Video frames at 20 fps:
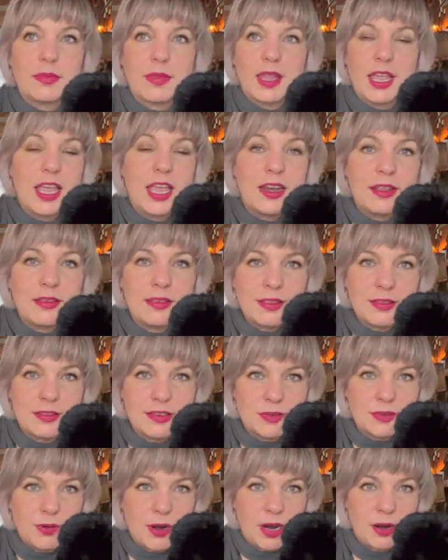innocence
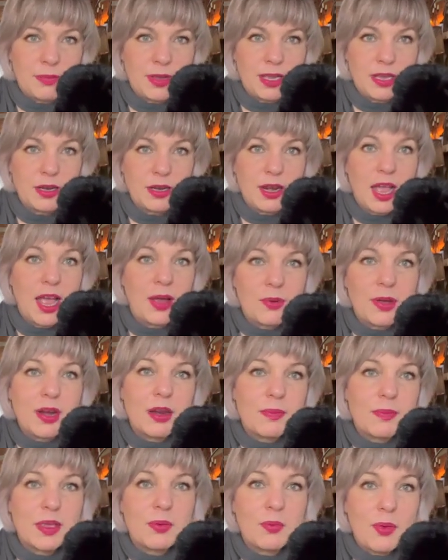department. I want
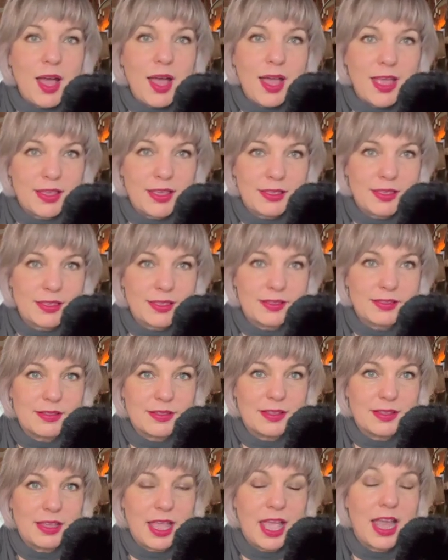to be wise,
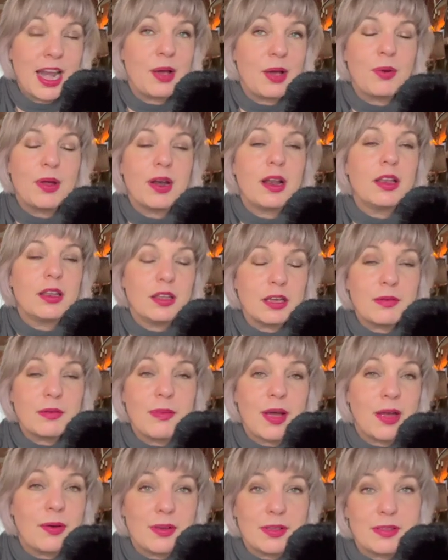and I want to look
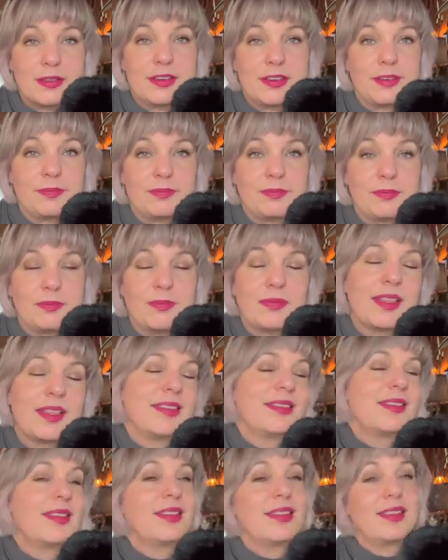my wisdom.
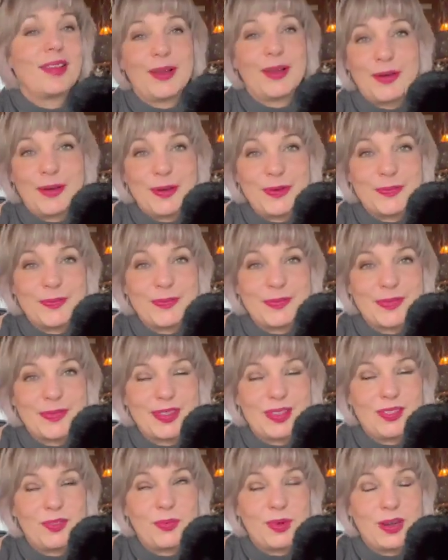So
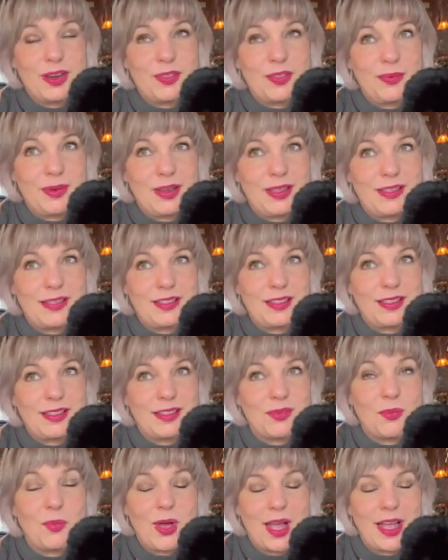it's one of the
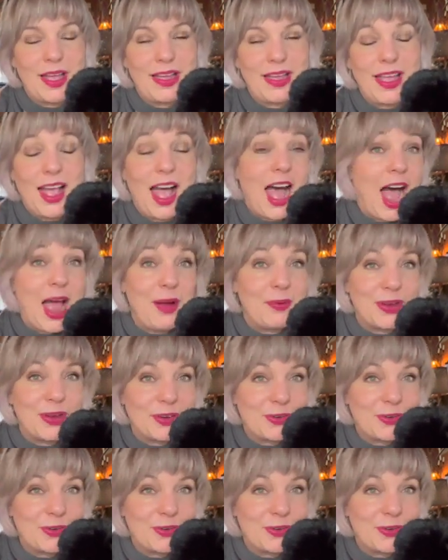reasons why I went